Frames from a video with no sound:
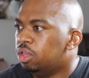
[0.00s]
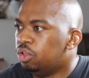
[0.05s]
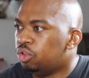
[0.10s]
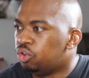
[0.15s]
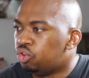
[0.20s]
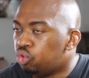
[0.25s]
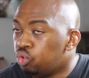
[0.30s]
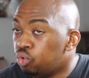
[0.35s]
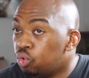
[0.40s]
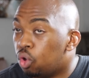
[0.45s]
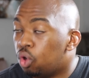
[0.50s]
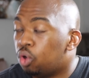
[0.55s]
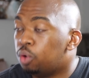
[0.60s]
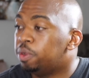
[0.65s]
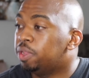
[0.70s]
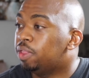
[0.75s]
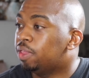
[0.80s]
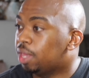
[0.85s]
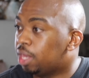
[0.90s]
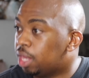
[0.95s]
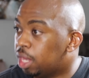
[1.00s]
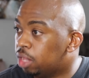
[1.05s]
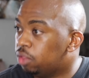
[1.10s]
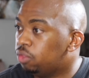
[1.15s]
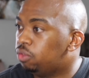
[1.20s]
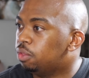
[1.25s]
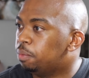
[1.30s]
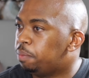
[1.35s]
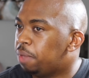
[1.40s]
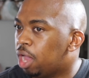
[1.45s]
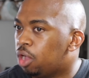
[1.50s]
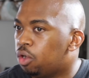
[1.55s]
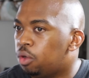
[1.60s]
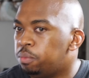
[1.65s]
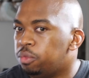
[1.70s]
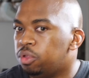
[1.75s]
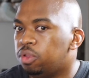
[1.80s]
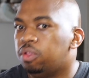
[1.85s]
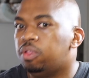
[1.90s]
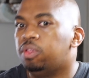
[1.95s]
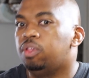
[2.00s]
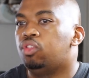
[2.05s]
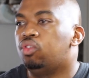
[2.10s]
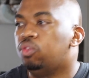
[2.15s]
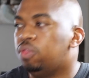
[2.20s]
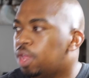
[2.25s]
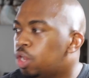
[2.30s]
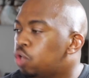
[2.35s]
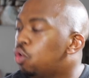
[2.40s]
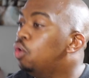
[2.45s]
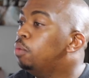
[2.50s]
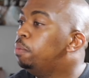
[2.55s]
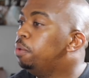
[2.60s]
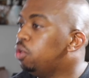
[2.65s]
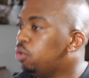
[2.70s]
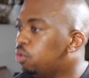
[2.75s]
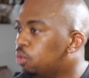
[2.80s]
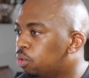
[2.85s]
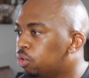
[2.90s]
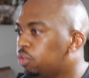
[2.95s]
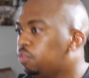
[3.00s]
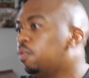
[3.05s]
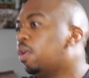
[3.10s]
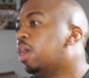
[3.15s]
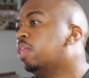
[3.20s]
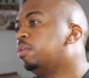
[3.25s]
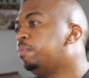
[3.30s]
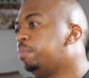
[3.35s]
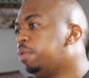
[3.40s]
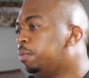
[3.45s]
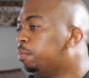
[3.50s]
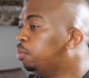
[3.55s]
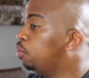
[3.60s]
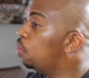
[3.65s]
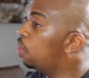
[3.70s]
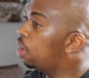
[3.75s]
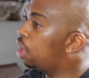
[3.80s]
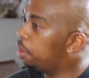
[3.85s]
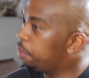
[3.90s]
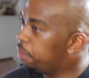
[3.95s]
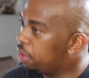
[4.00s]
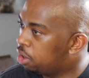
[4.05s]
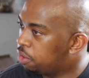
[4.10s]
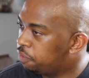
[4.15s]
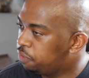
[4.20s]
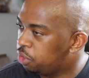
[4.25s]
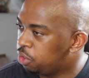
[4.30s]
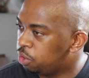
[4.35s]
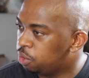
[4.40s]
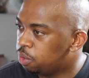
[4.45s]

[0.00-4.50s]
You do owe it again to the black community to then open doors for other people who are coming after you.